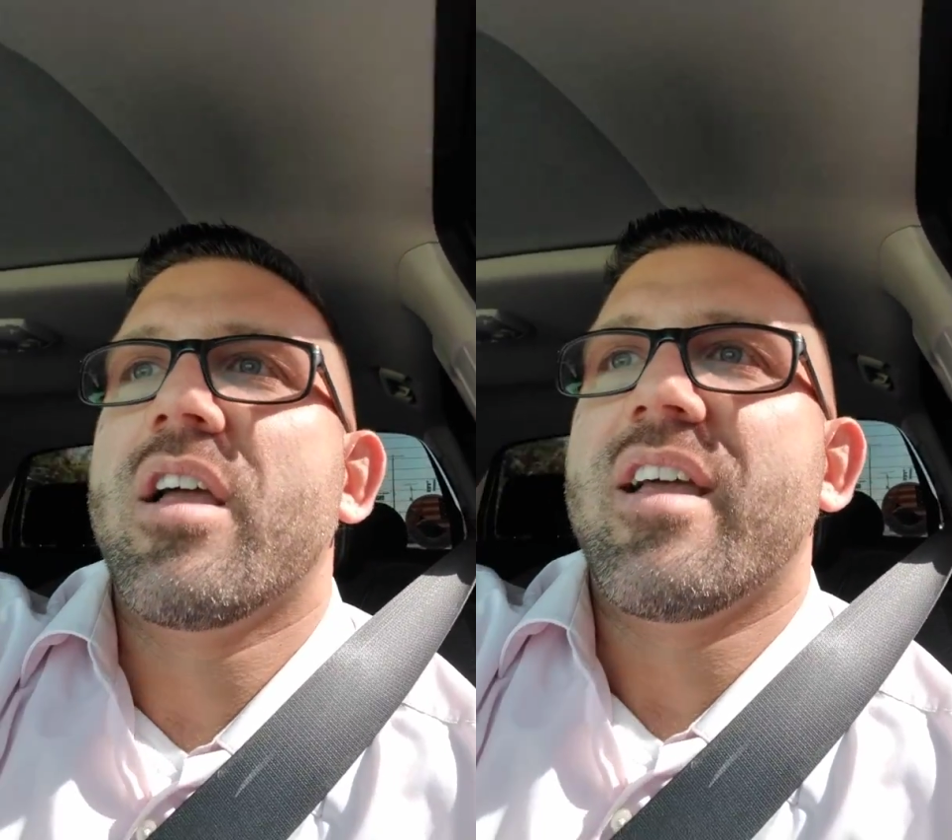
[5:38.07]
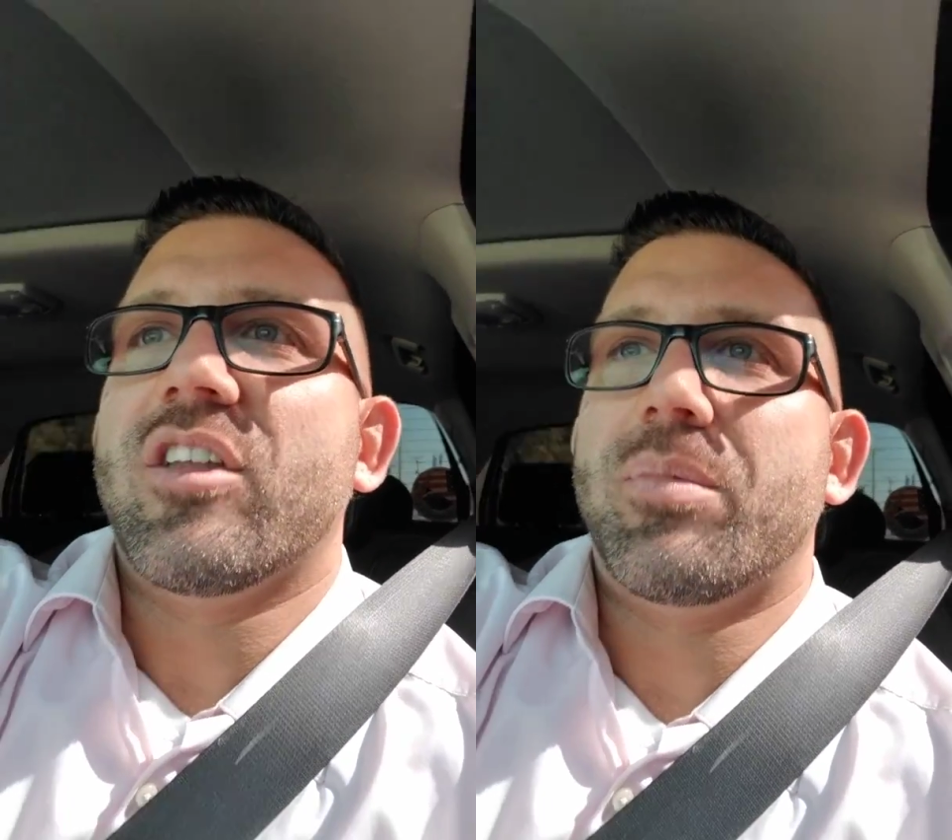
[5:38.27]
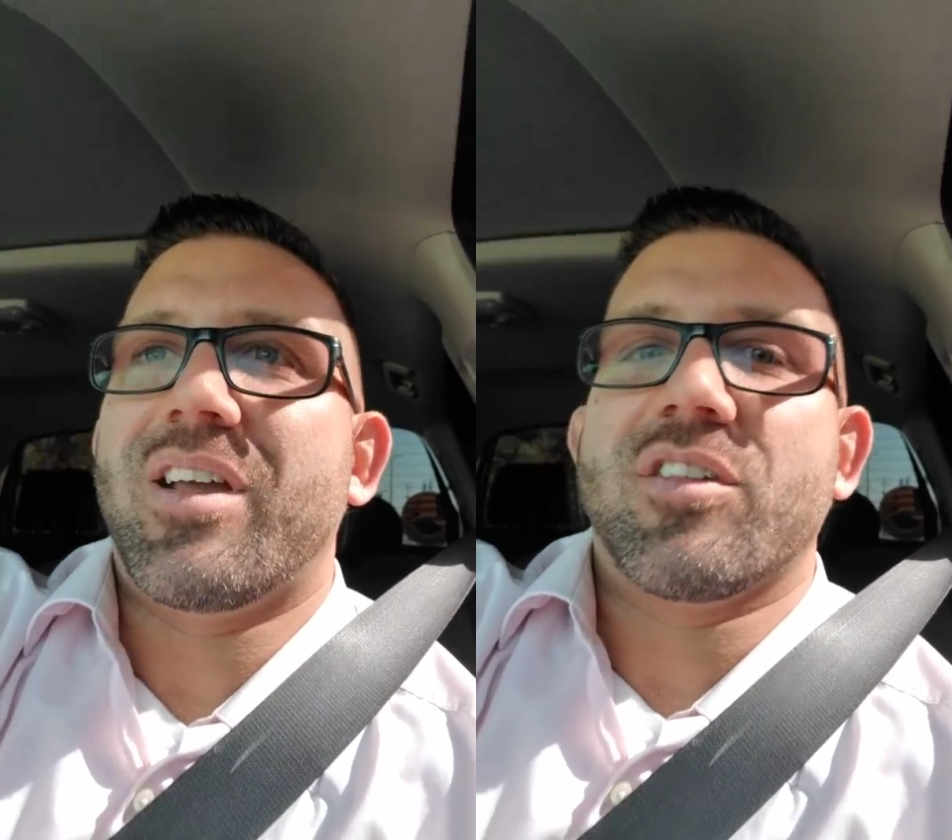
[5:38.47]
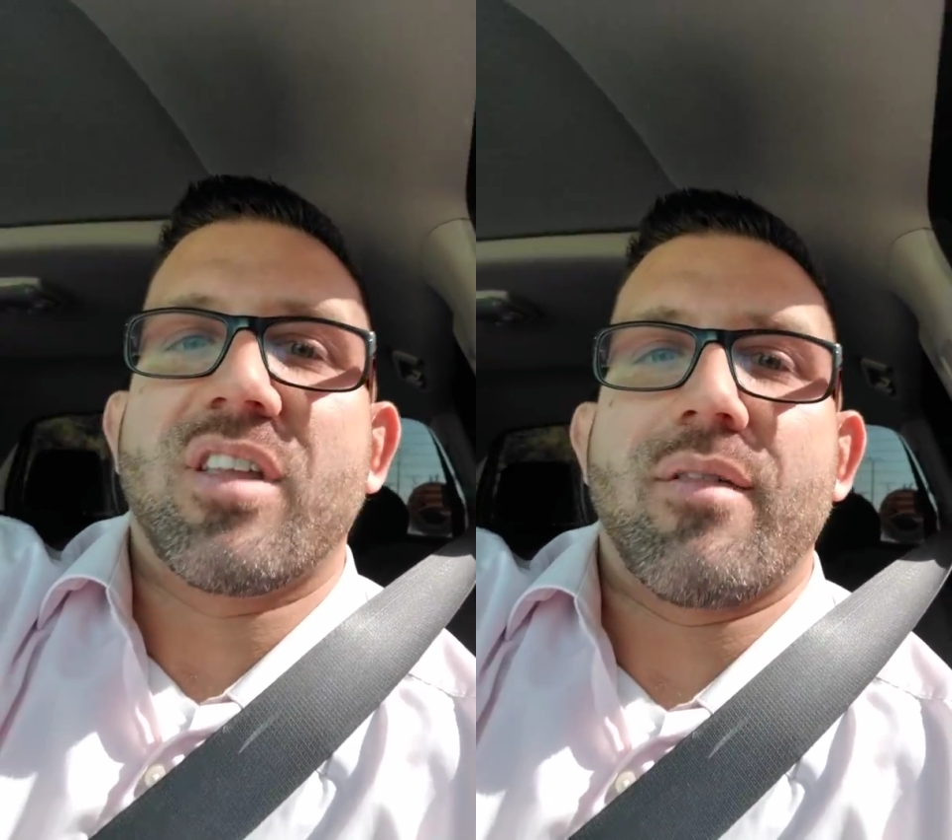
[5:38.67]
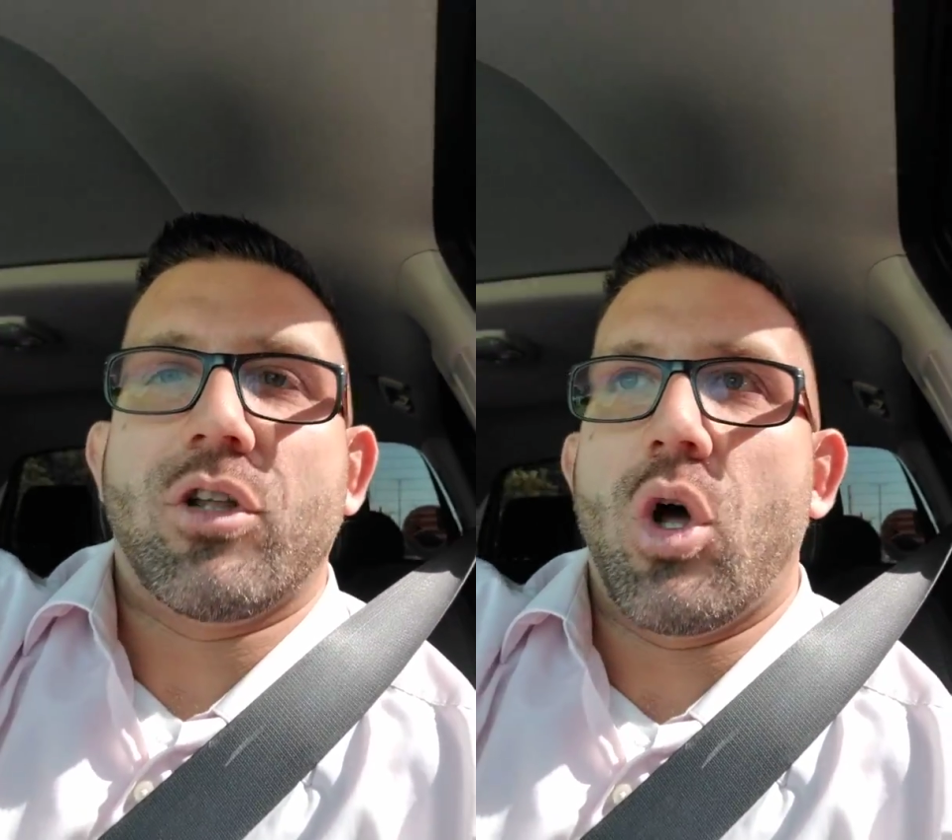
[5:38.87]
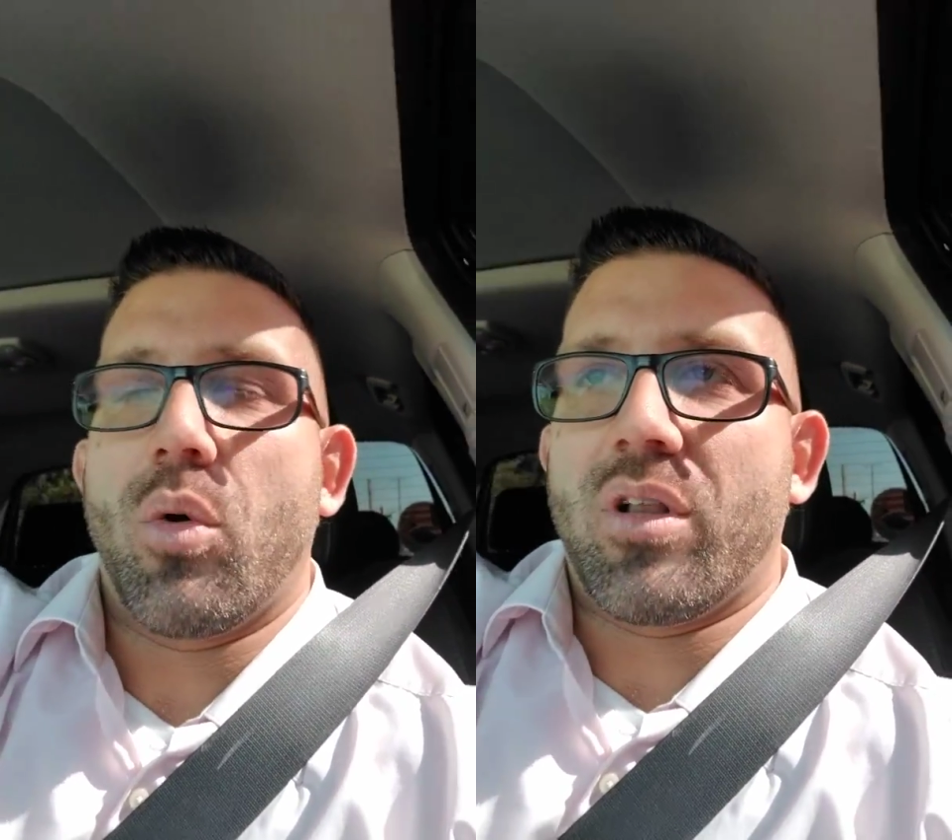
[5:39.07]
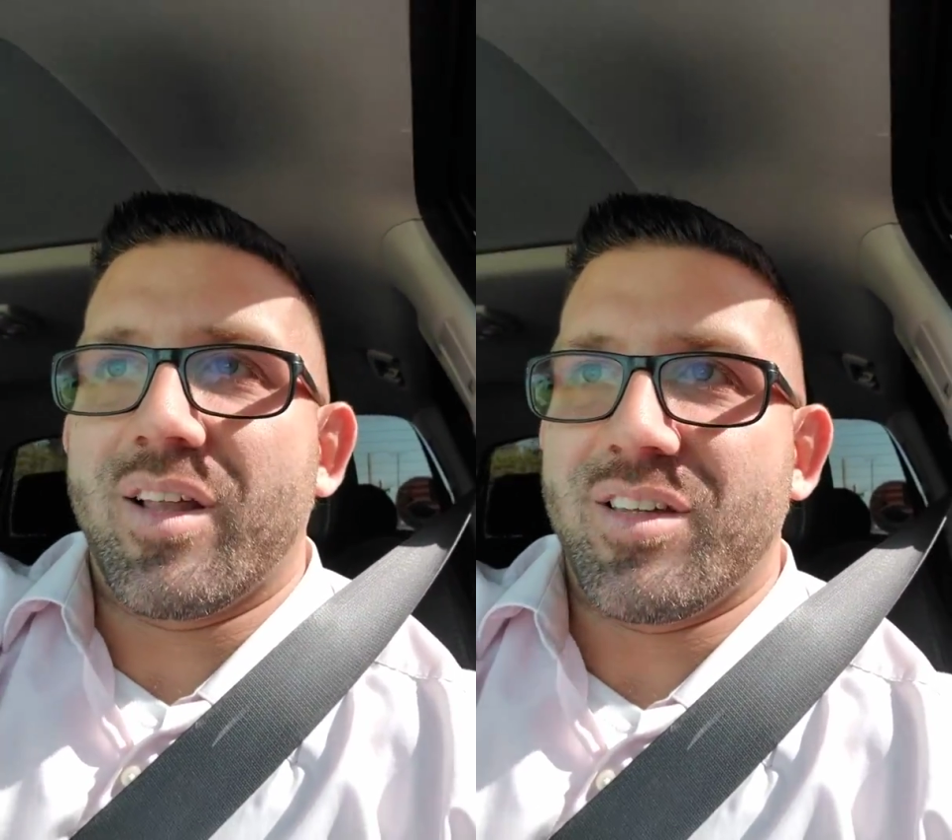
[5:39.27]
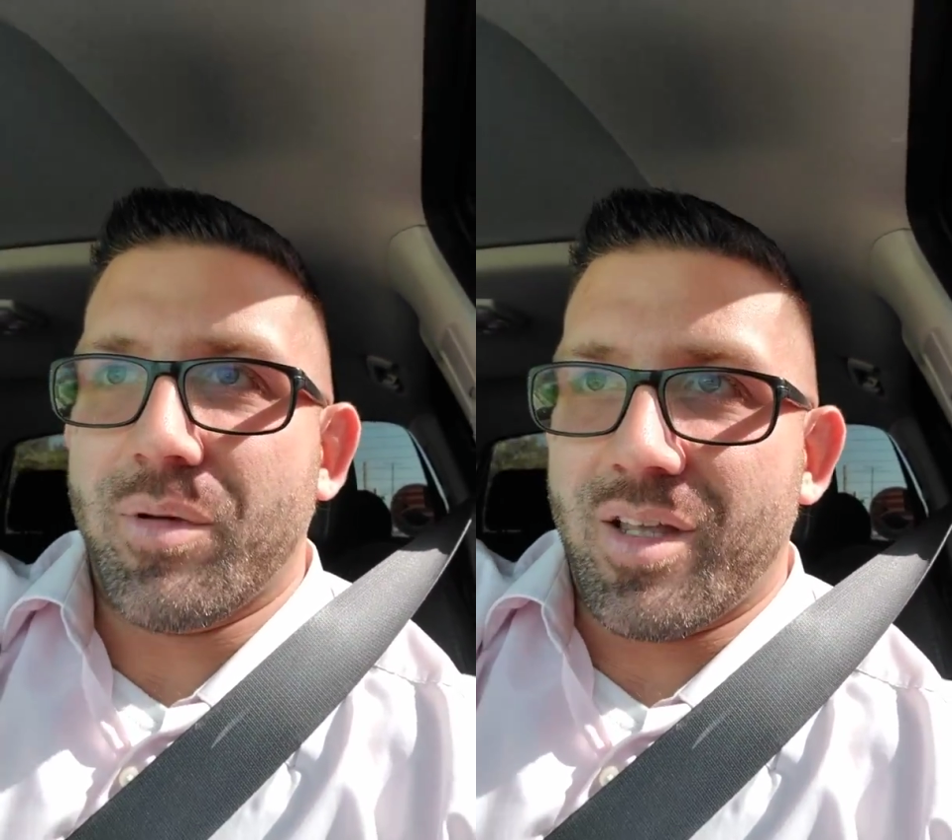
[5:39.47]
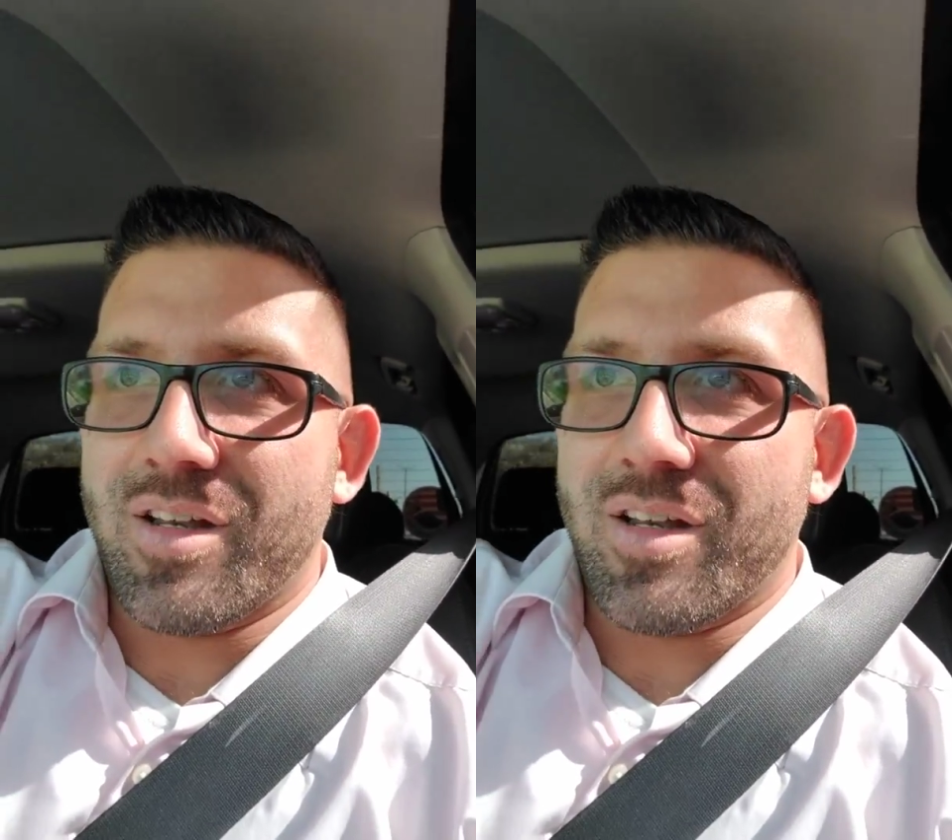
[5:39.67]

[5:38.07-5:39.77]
is because they have a lower glycemic